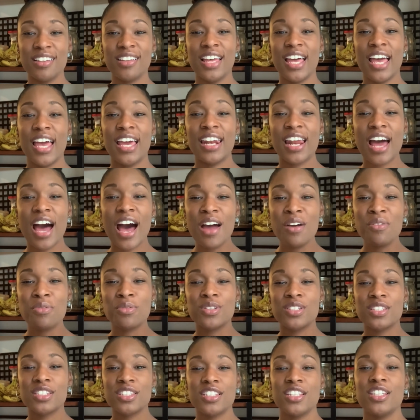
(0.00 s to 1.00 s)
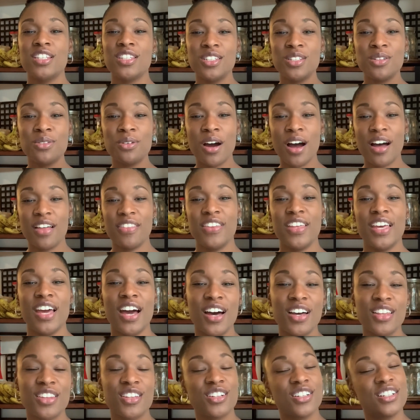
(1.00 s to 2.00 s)
and I will see you on the
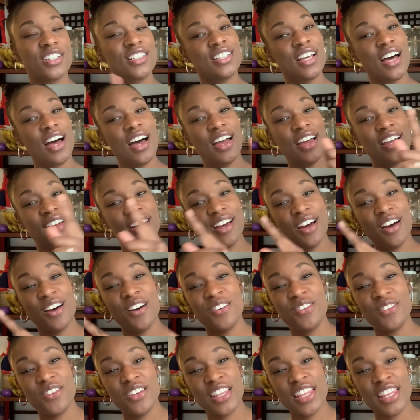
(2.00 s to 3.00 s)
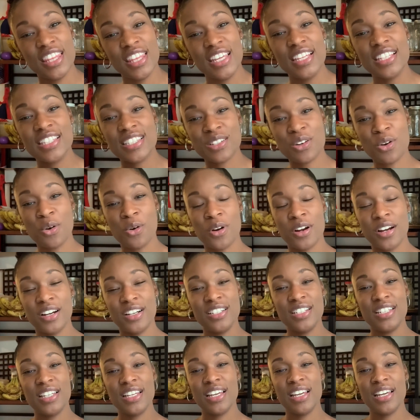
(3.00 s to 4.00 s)
other side of this
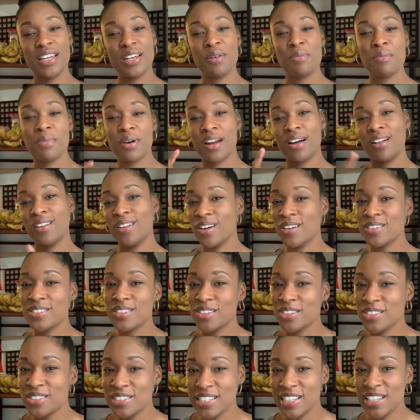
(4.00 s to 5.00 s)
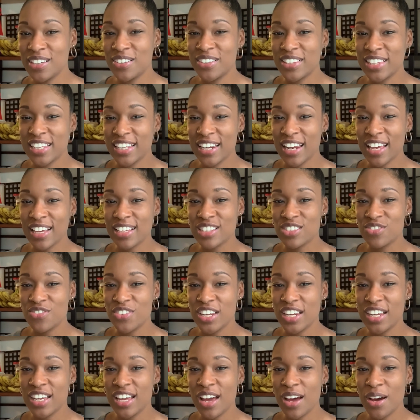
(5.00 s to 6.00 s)
quarantine, but I'll also see you in the next
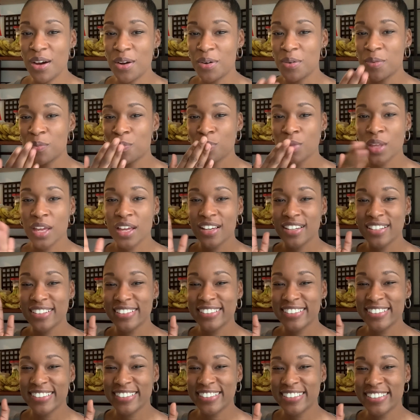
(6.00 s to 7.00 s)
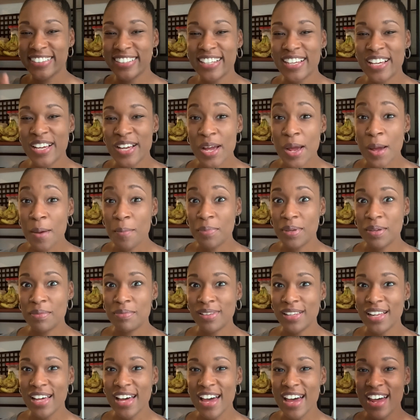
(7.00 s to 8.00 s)
video. Be
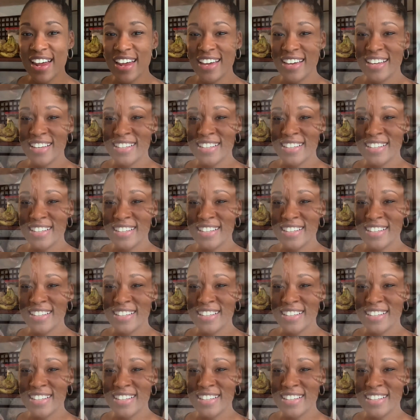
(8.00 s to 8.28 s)
blessed.